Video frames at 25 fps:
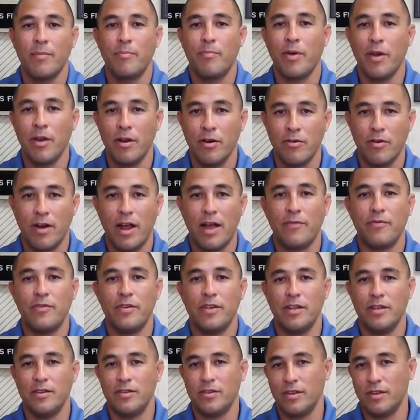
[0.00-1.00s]
paragraph
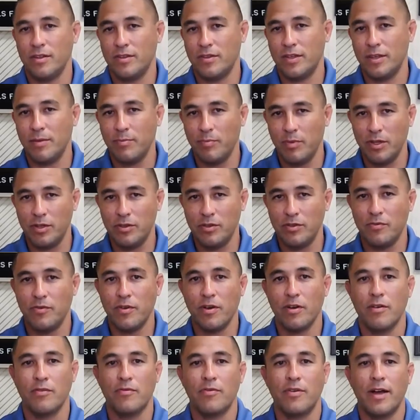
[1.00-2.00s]
it is simply to
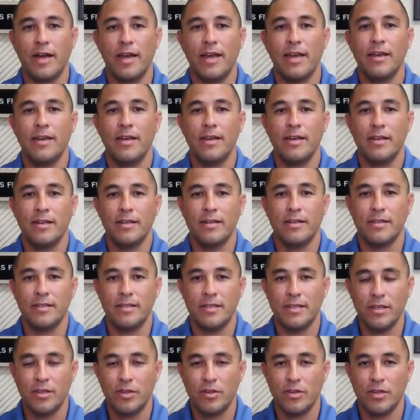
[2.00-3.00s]
verify
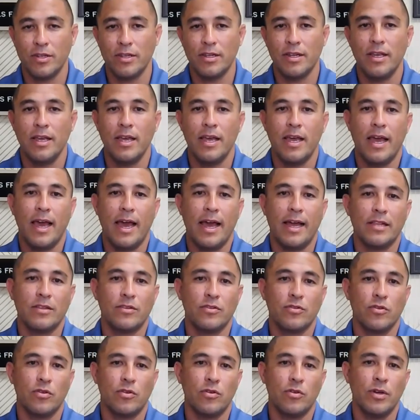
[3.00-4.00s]
condition and
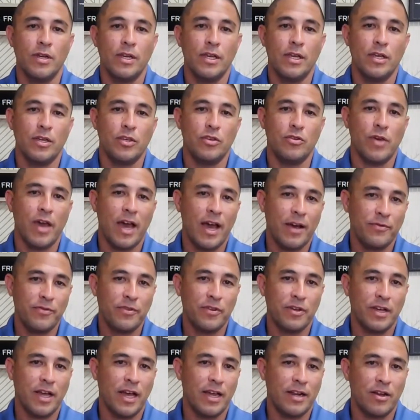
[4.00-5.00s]
so you have
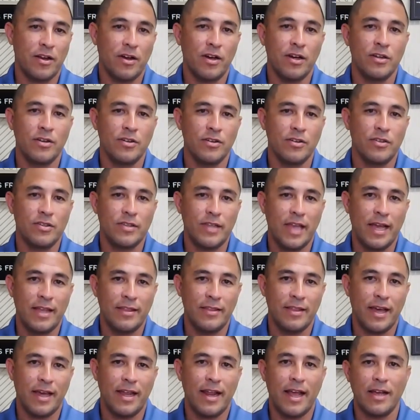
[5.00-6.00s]
to kind of
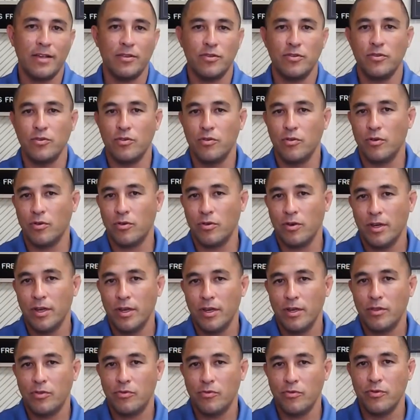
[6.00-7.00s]
understand that as you go
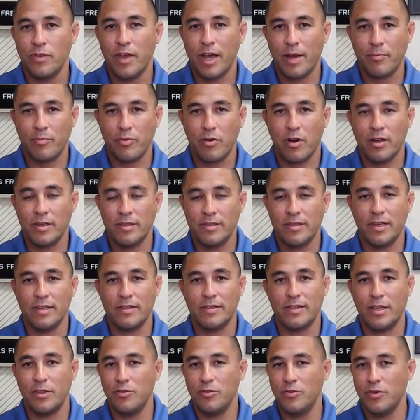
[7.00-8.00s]
through that
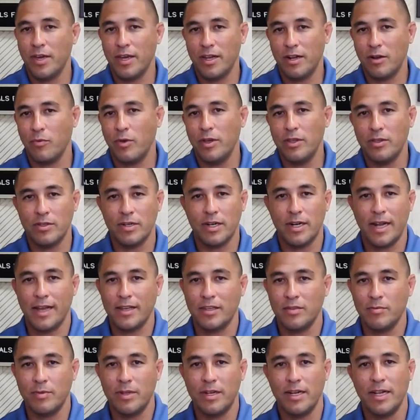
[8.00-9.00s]
process that you cannot wait to the
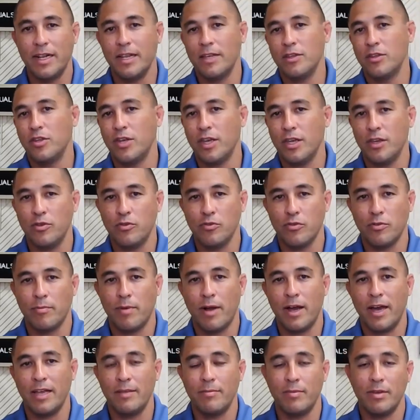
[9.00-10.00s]
last minute and then change your
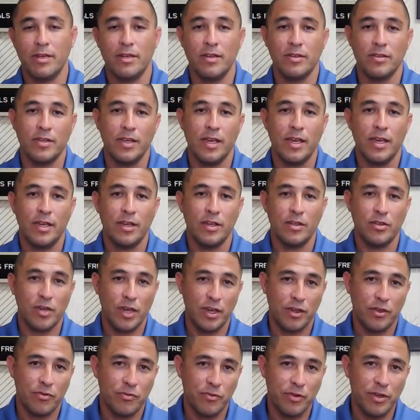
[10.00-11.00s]
mind because
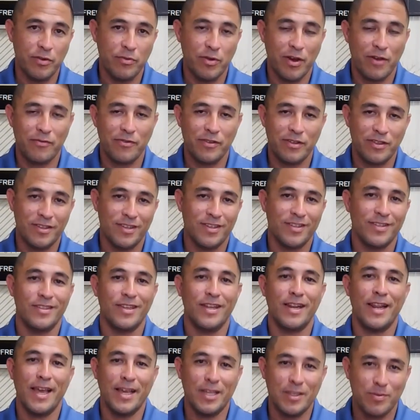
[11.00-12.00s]
j3 references
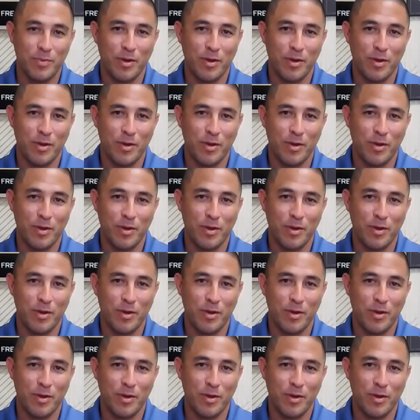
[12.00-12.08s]
the next